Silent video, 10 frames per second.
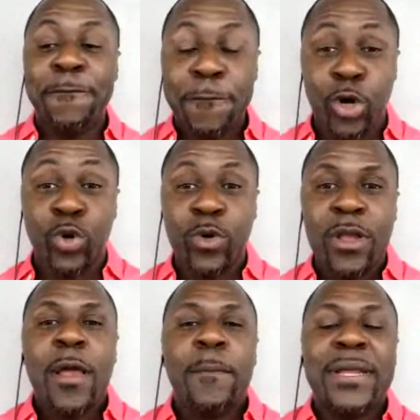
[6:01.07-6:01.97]
fruit,
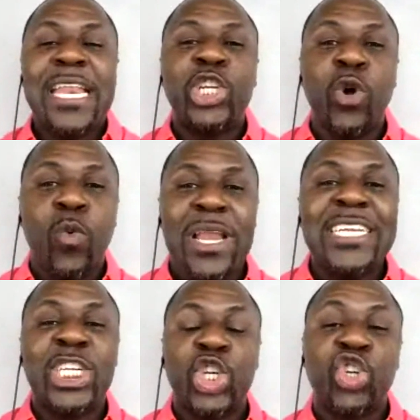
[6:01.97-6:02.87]
but that you're willing
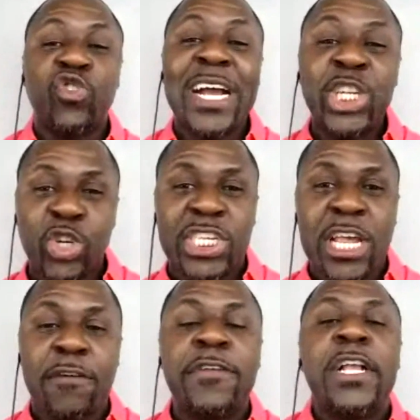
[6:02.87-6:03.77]
to stretch
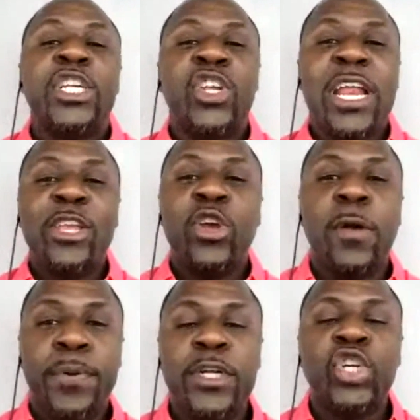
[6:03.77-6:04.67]
yourself so that you can
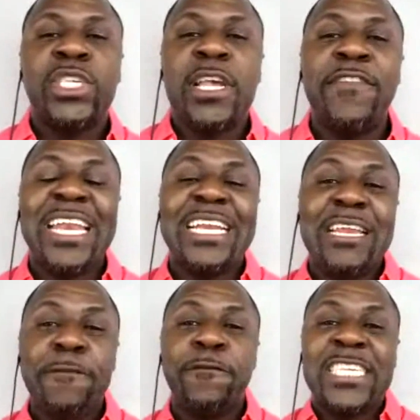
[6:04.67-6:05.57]
put yourself in a
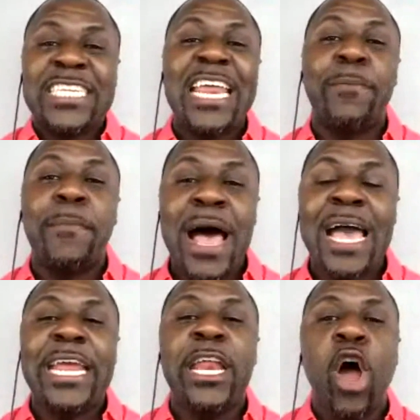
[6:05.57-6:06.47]
different state of
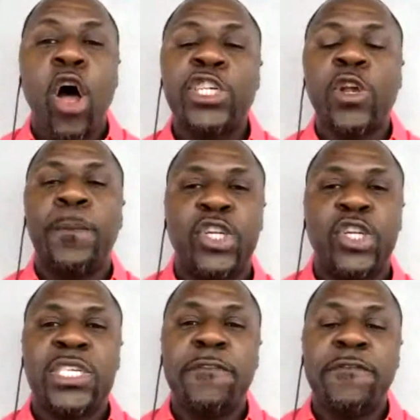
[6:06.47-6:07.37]
mind and also put
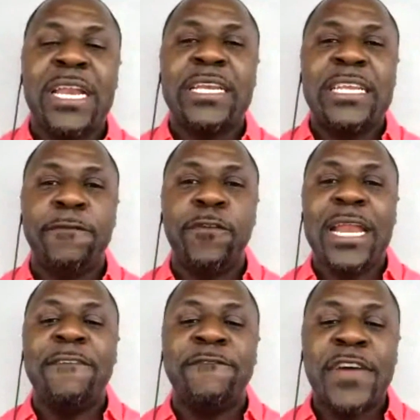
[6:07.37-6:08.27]
yourself in a different
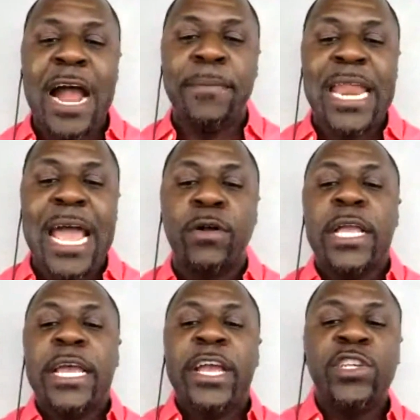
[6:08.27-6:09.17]
environment. Now,
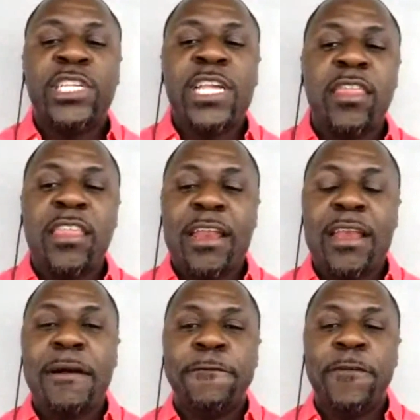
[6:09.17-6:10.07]
here's the other thing that
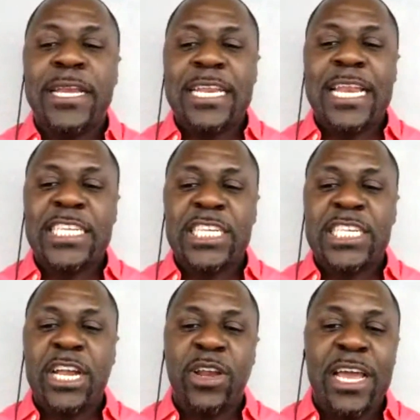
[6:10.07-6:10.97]
my friend didn't
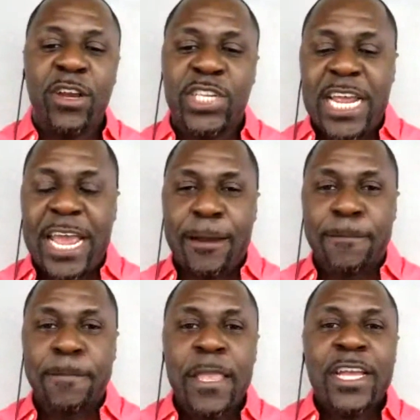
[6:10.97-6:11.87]
necessarily understand.
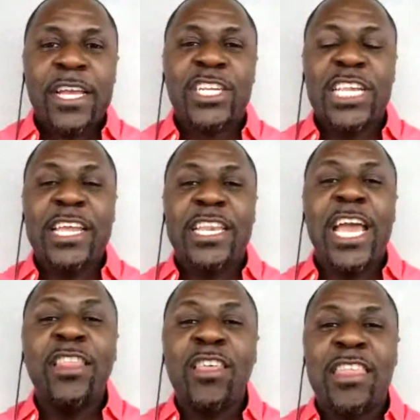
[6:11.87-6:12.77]
You see, the
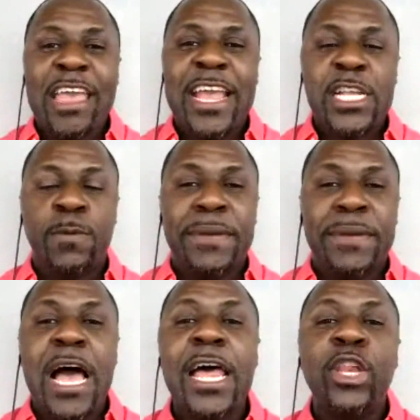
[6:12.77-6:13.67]
other thing is
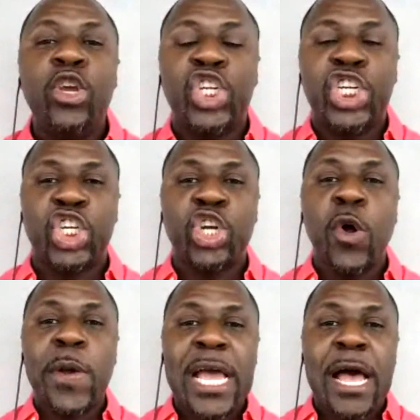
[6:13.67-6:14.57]
beyond you just
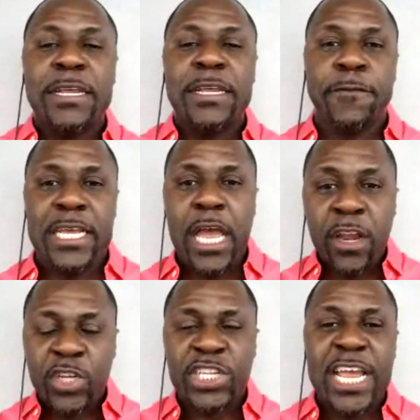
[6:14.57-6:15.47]
showing up differently,
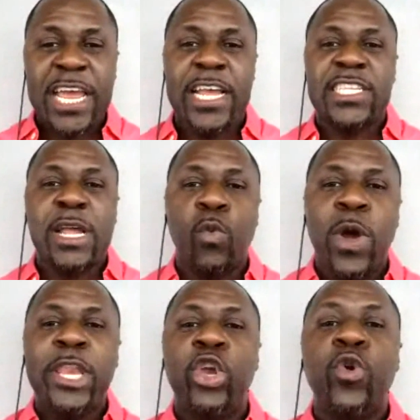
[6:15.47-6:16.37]
understand this, that
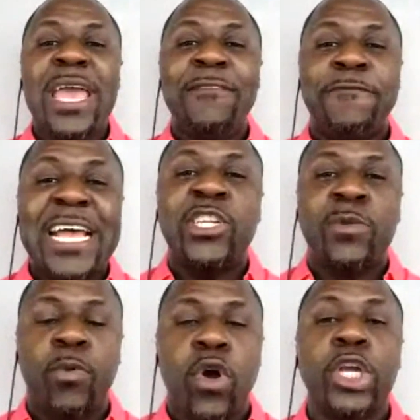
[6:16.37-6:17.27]
when you invest
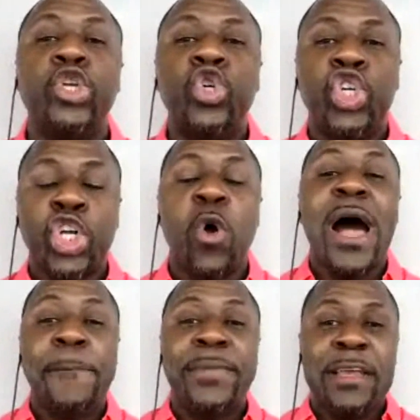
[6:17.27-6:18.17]
more, you show
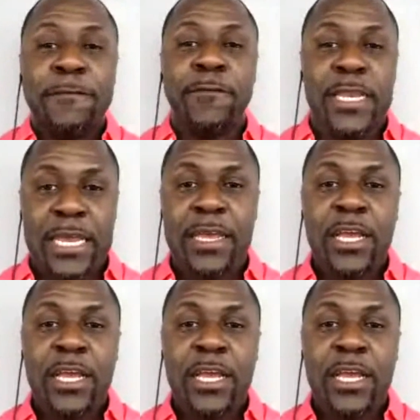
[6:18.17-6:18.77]
up differently.